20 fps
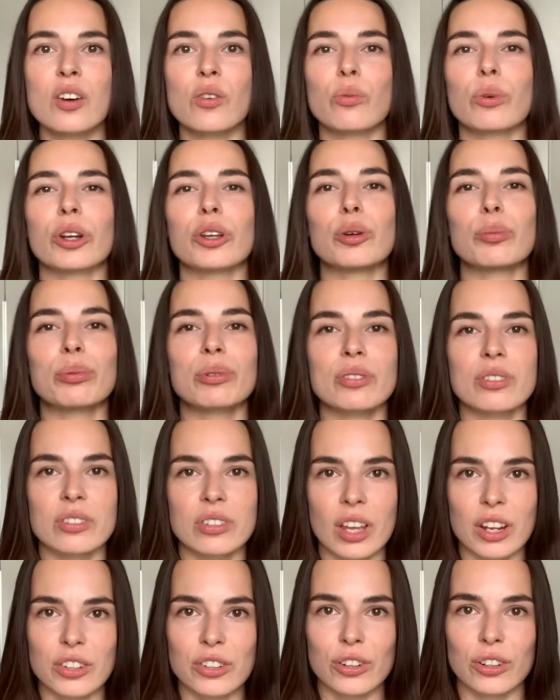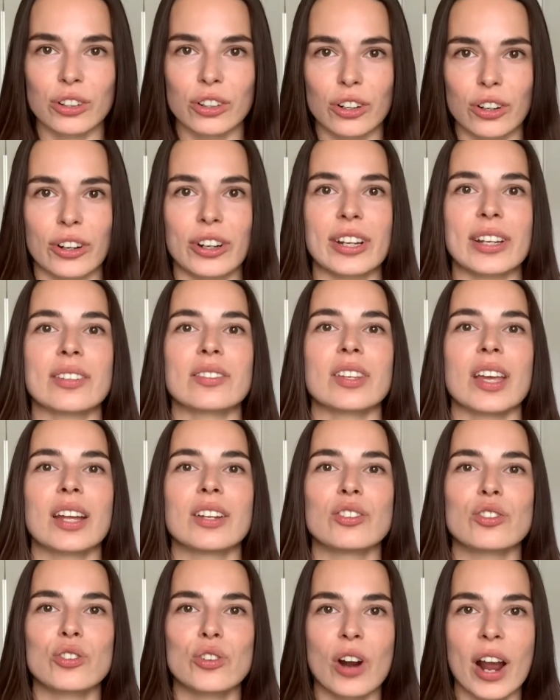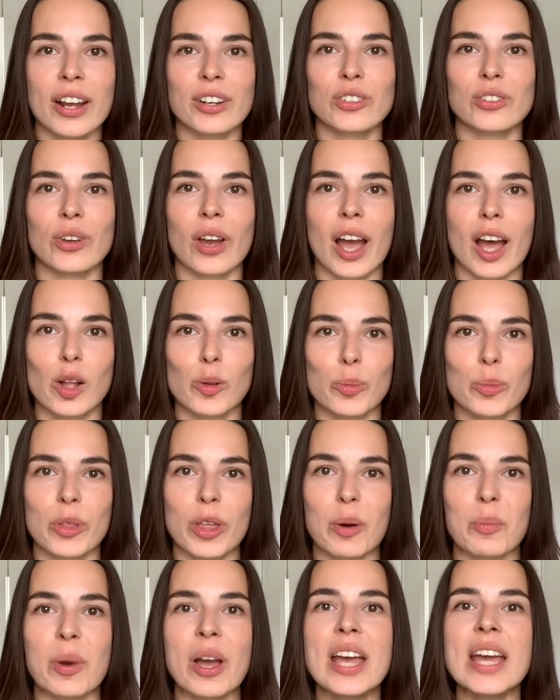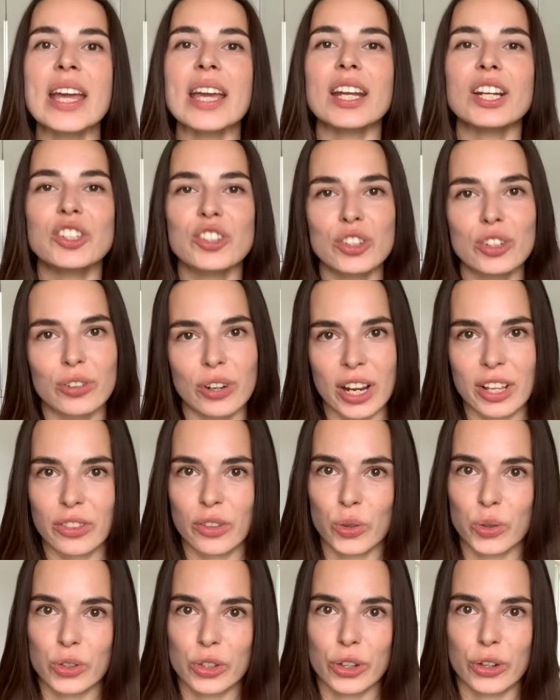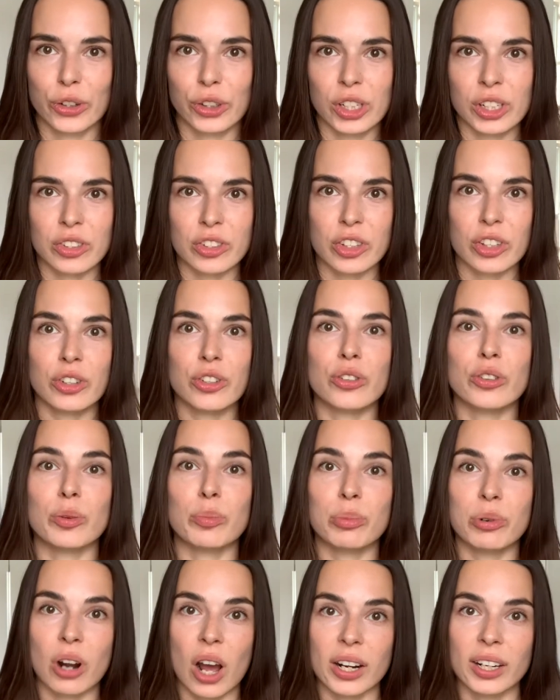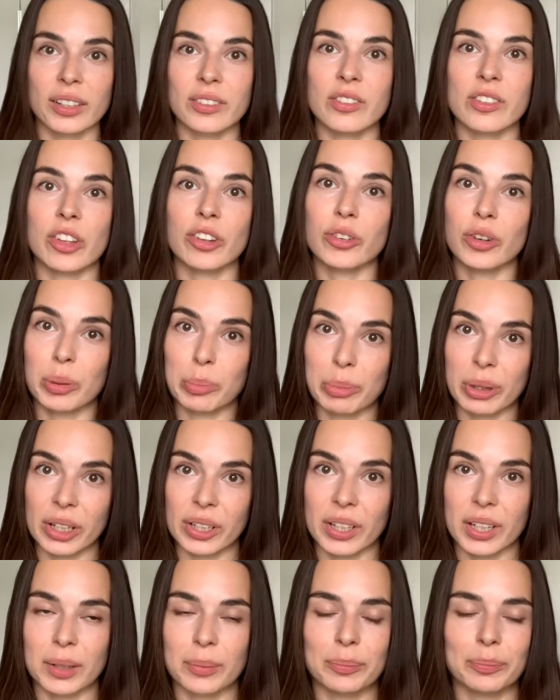where you present your learnings and try to help them integrate those learnings into the products that they're building.